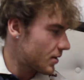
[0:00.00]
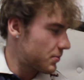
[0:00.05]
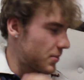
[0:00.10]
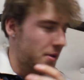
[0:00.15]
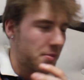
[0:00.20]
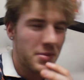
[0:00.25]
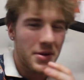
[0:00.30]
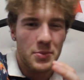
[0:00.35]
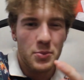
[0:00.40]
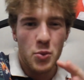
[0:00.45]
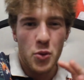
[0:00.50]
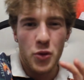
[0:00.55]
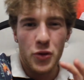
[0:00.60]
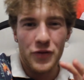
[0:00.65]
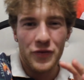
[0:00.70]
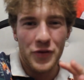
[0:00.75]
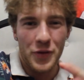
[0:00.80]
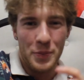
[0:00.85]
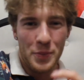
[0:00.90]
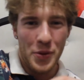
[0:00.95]
Might be more
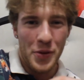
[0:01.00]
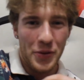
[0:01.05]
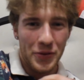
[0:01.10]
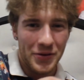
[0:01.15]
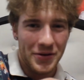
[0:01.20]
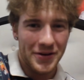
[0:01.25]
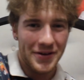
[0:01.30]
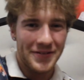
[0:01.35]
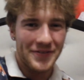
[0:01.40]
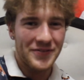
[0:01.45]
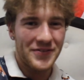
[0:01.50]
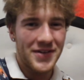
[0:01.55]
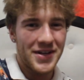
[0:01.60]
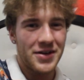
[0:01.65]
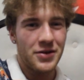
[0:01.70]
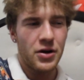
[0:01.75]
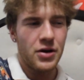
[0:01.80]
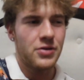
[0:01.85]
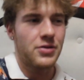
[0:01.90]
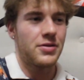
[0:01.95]
of a boring
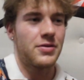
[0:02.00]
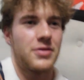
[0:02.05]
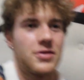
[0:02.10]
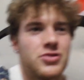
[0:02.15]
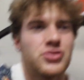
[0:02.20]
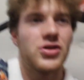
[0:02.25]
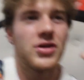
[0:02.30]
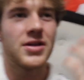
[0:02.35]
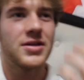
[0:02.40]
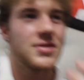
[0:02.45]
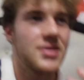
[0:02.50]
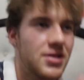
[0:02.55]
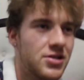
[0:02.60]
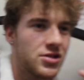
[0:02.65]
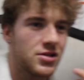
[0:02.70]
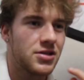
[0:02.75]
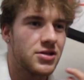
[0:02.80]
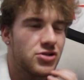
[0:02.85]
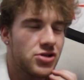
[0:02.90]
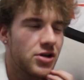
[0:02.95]
video other than the training
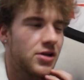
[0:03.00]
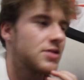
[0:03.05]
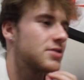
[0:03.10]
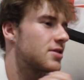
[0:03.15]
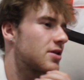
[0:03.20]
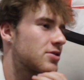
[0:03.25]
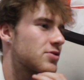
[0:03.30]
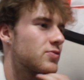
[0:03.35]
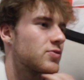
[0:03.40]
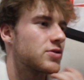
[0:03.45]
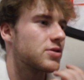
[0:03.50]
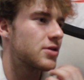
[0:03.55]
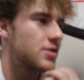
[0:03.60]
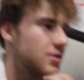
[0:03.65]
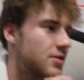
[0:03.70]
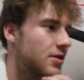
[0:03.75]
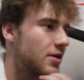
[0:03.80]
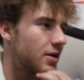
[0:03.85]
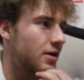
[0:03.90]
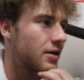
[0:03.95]
session. The training session was good
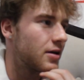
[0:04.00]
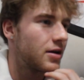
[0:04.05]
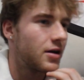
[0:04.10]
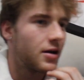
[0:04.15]
today.